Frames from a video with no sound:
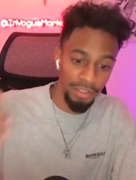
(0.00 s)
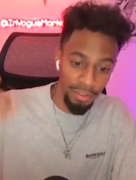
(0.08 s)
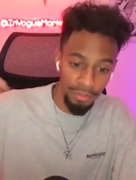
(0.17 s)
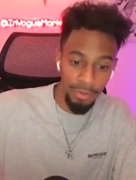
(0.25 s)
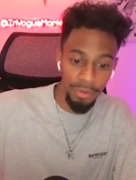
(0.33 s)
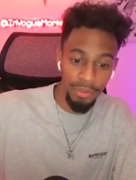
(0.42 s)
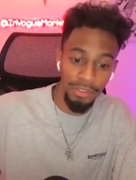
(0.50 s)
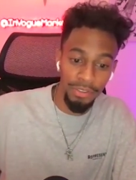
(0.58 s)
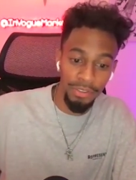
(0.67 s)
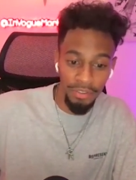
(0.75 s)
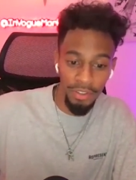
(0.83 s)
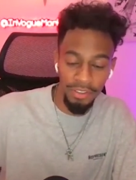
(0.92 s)
So through those
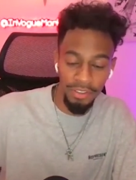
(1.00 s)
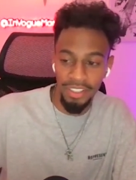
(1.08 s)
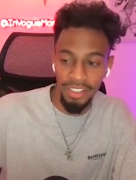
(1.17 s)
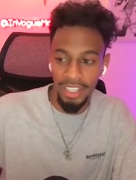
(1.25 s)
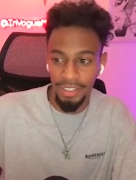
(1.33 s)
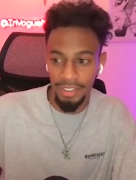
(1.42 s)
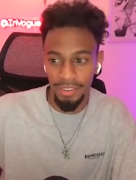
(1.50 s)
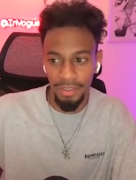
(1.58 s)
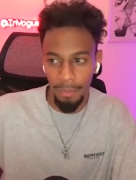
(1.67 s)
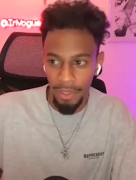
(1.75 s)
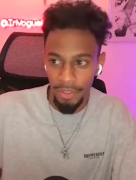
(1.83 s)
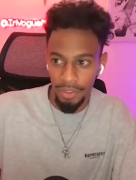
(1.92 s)
university
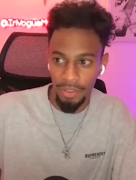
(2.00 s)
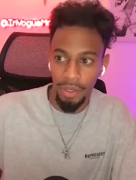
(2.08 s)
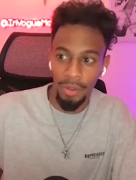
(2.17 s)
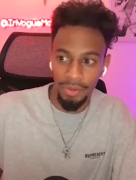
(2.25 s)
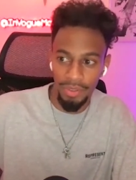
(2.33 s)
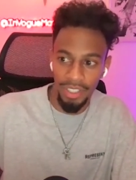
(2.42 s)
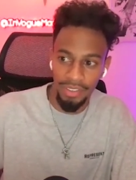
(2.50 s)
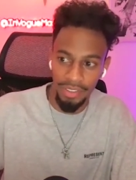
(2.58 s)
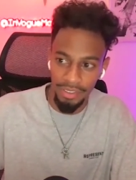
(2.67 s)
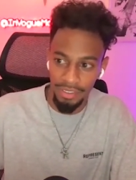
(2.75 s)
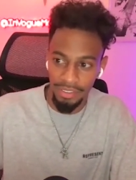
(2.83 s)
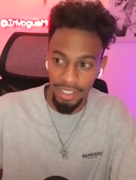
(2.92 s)
days, a bunch of the
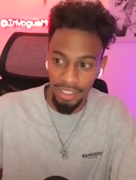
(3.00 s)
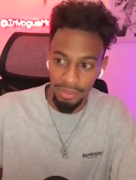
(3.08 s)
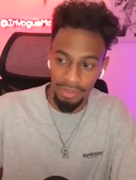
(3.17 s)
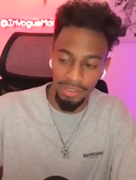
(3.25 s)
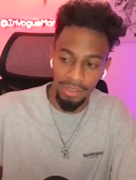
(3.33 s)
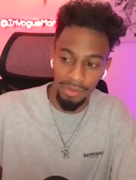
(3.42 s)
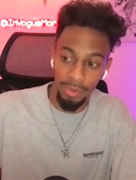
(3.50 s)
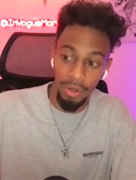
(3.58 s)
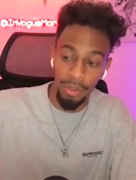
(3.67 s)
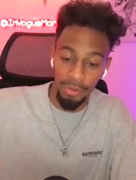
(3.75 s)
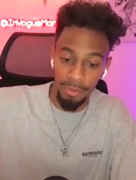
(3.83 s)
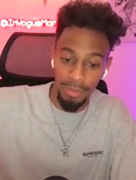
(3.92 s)
hostesses that used to
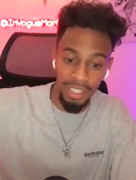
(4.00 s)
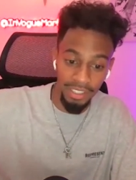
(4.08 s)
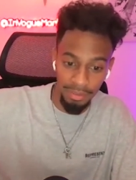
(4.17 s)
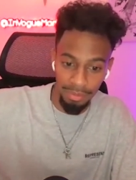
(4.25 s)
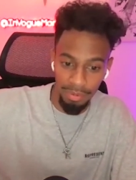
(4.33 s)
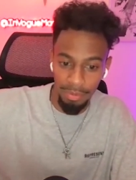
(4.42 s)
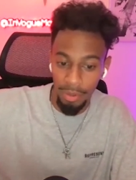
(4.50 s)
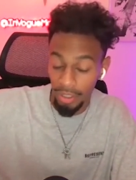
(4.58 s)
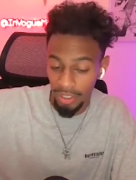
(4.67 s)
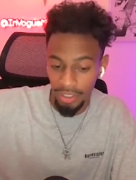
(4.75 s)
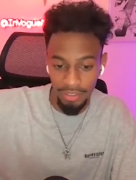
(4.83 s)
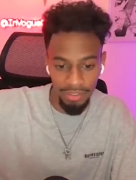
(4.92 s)
work with me as a
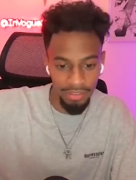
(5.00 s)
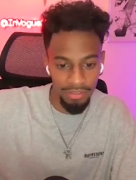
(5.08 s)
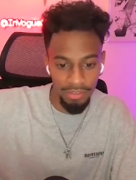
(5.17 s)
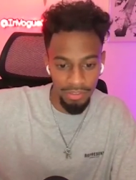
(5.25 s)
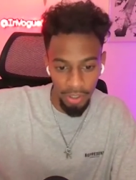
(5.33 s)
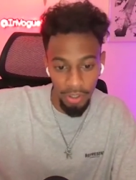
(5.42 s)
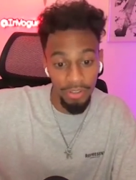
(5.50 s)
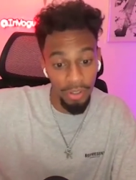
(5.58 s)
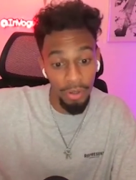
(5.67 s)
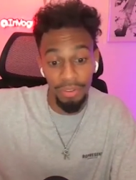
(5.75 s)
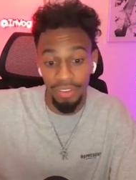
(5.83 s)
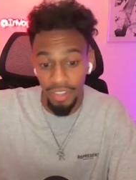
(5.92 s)
promoter turned to
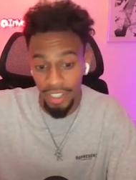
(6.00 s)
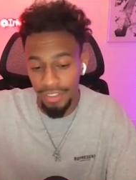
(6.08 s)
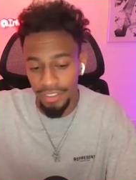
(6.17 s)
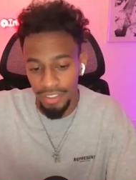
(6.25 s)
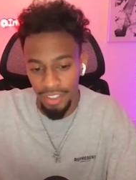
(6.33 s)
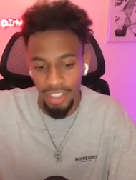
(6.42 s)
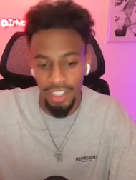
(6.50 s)
OnlyFans.